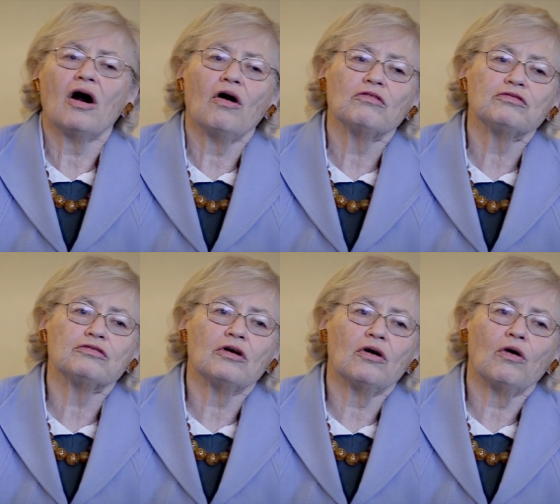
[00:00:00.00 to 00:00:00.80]

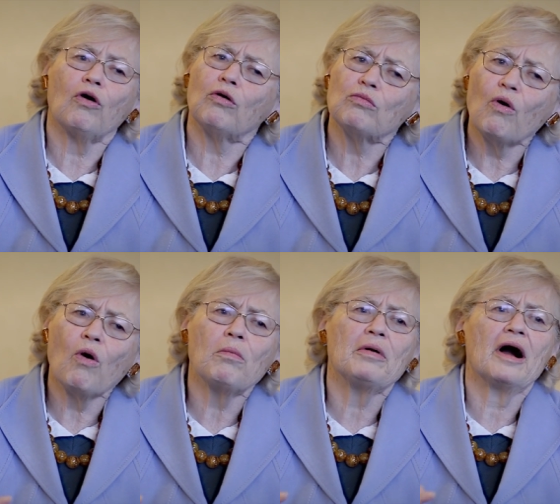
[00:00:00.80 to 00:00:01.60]
of, or
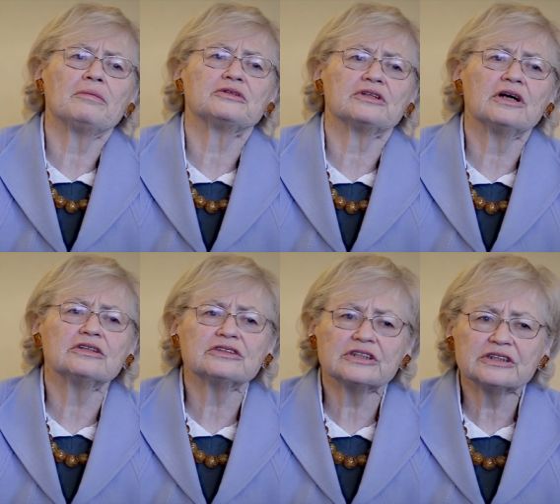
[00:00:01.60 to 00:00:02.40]
more perhaps, one
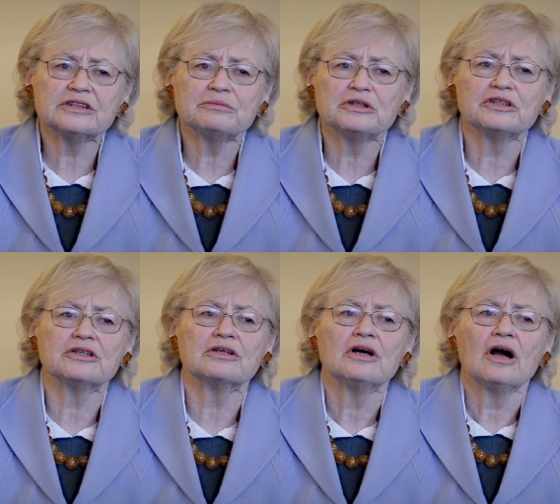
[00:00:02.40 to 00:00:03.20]
hundred sixty
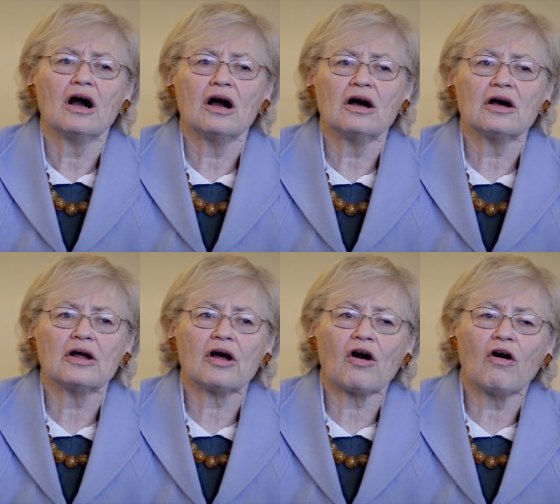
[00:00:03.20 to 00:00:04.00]
billion uh,
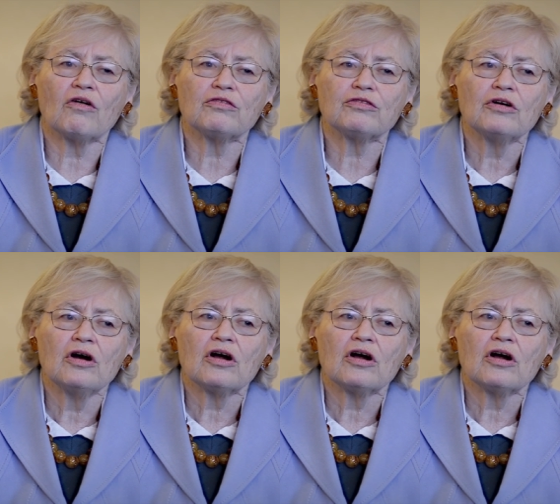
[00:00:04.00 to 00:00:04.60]
of,